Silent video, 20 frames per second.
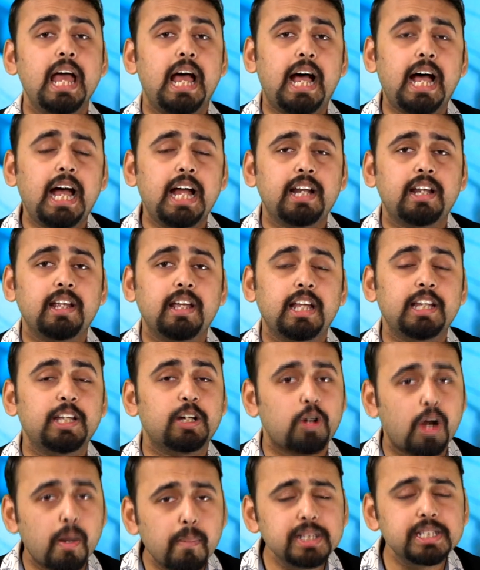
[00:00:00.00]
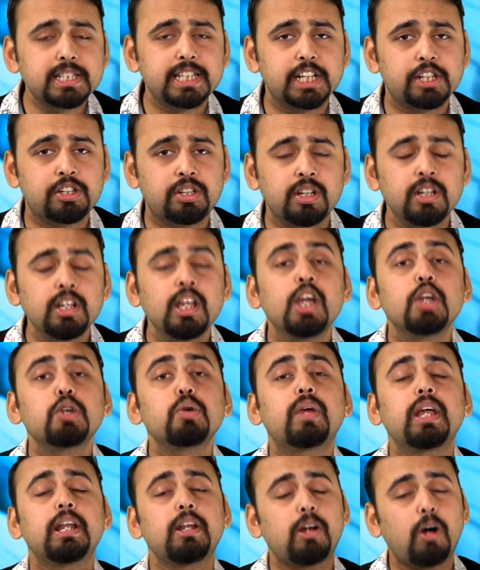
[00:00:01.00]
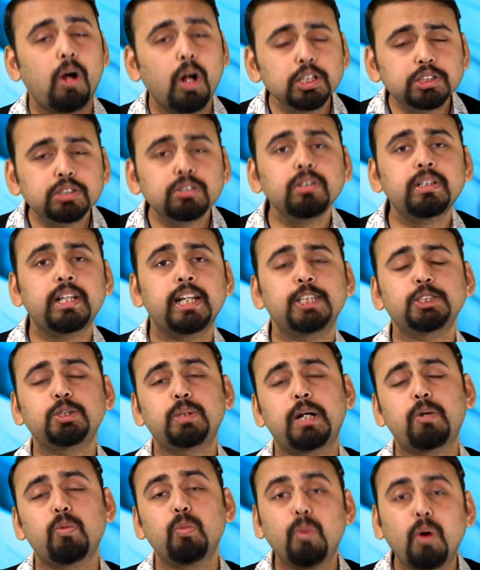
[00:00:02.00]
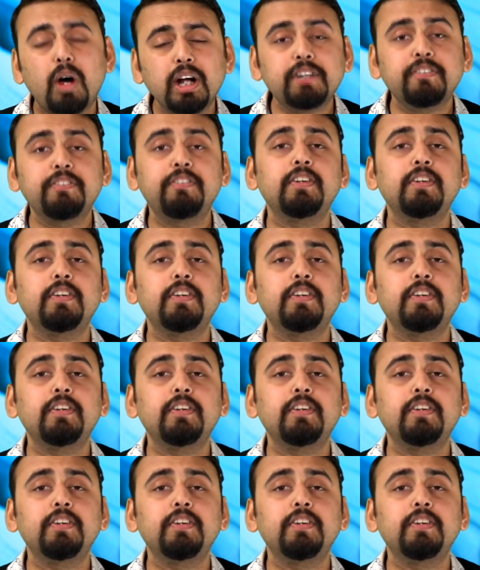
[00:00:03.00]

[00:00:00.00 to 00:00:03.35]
And in the comment section, you can also tell us that what